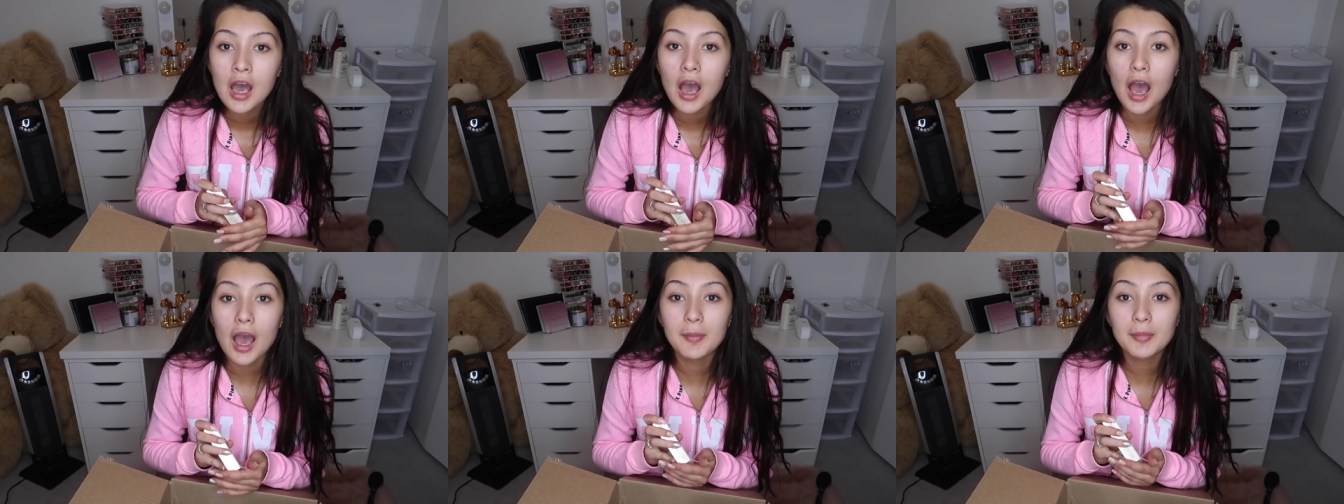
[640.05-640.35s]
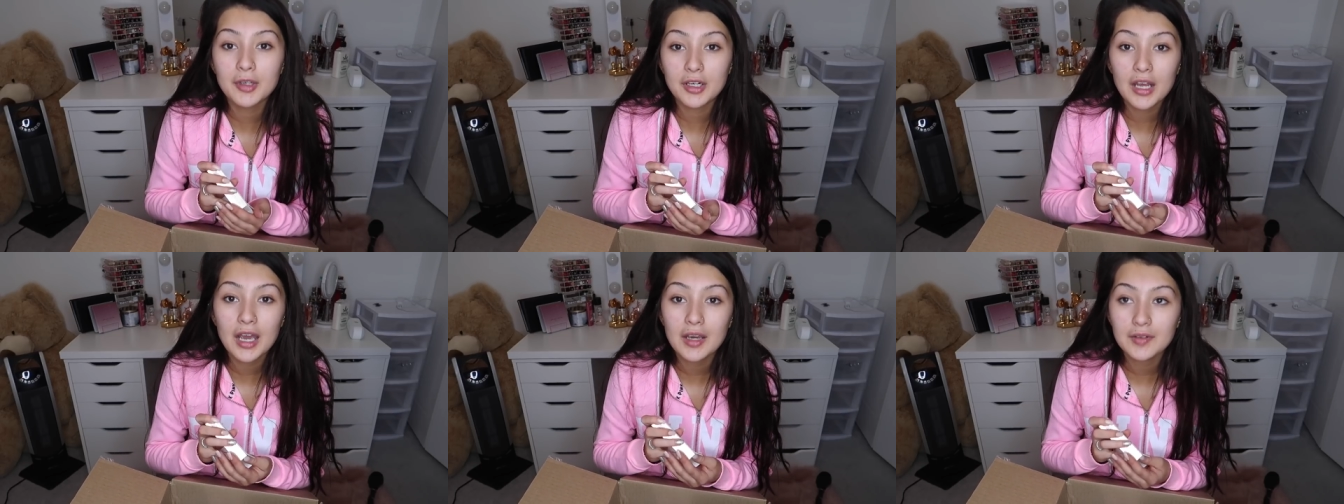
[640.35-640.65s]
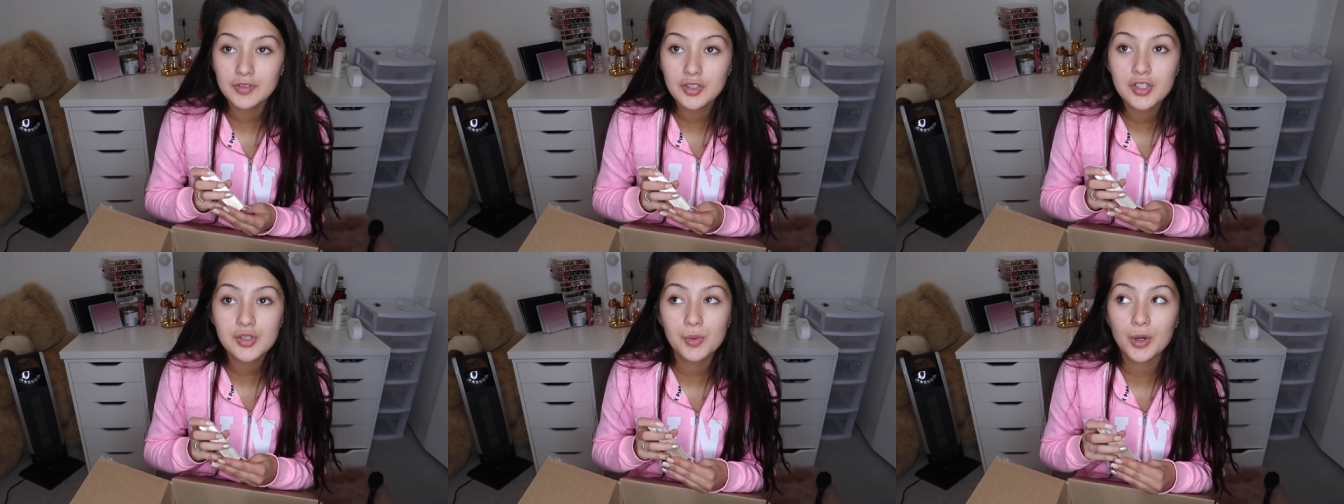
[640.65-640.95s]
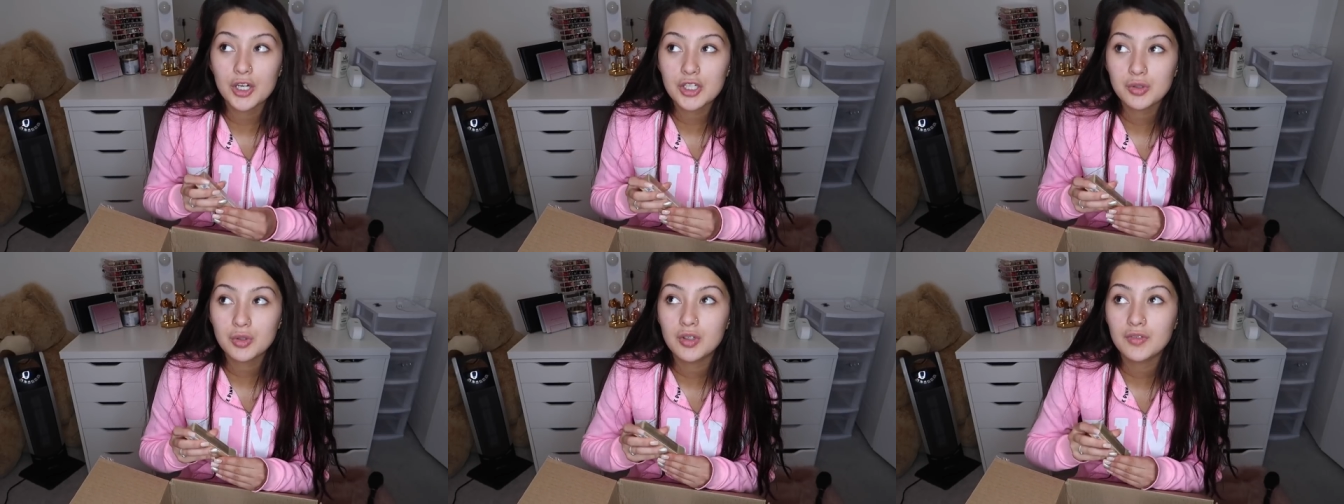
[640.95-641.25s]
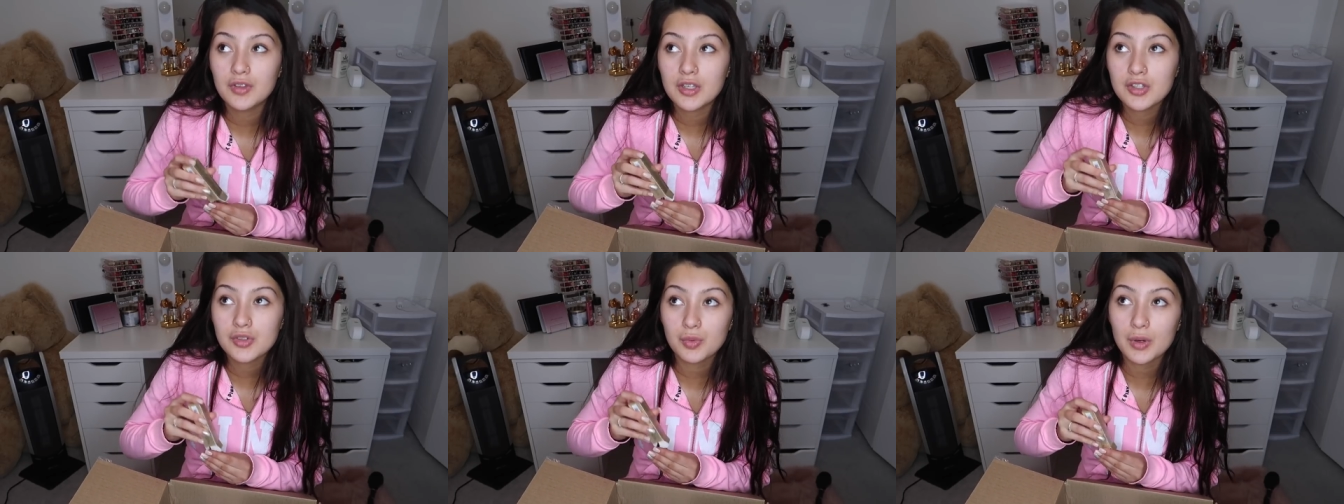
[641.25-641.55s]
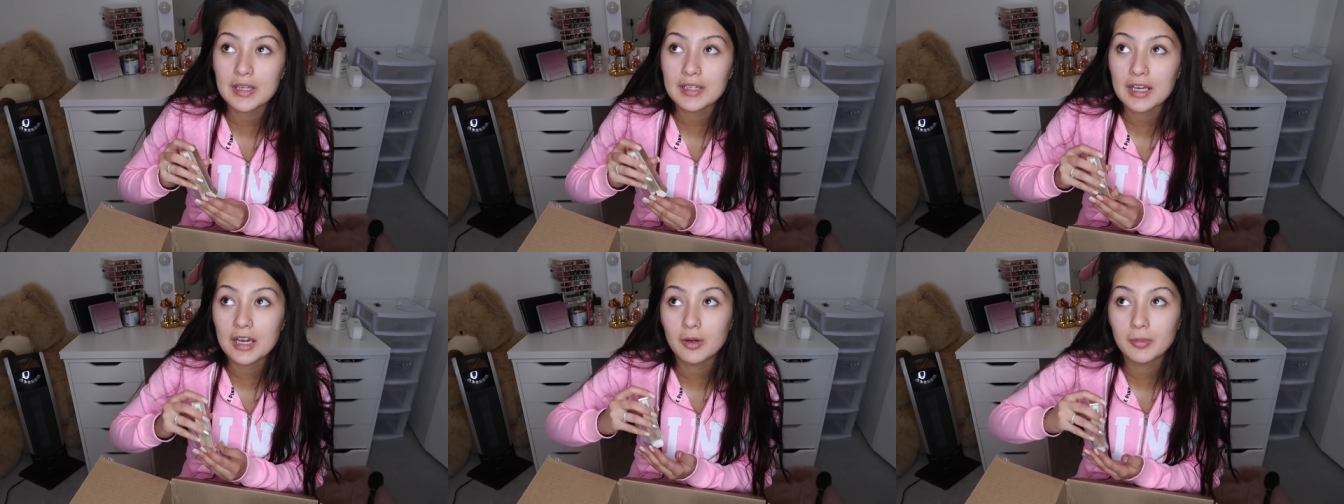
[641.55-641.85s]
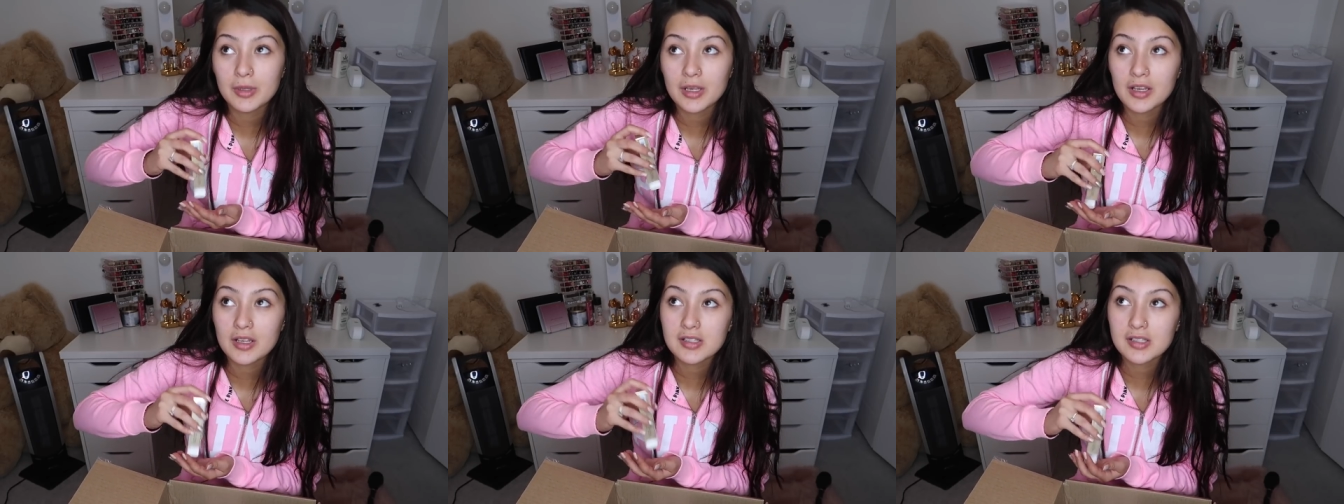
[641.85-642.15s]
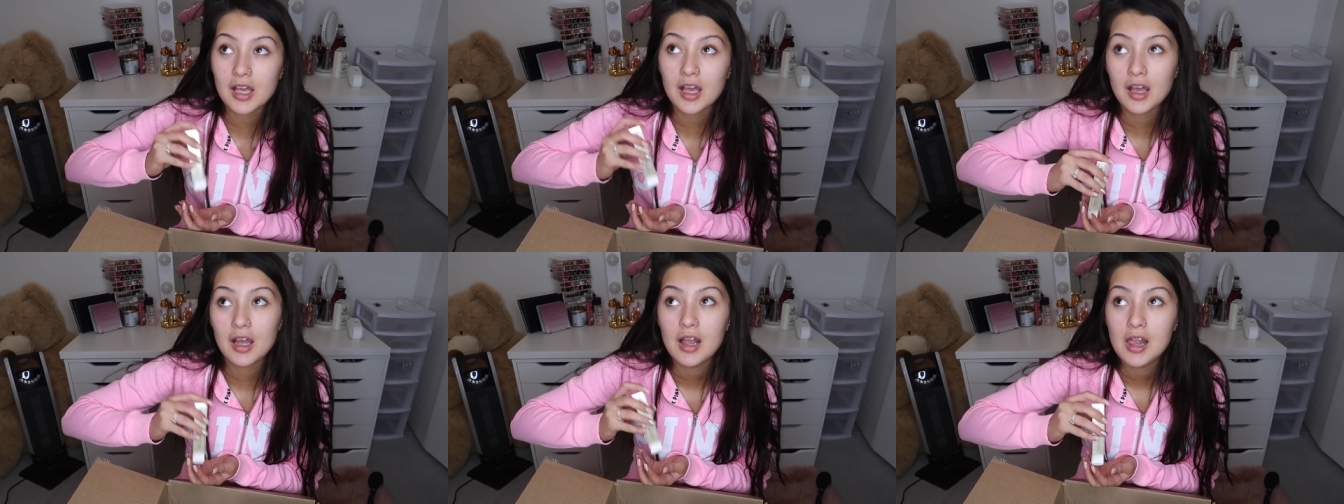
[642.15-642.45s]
I'm gonna have to swatch one of these right now because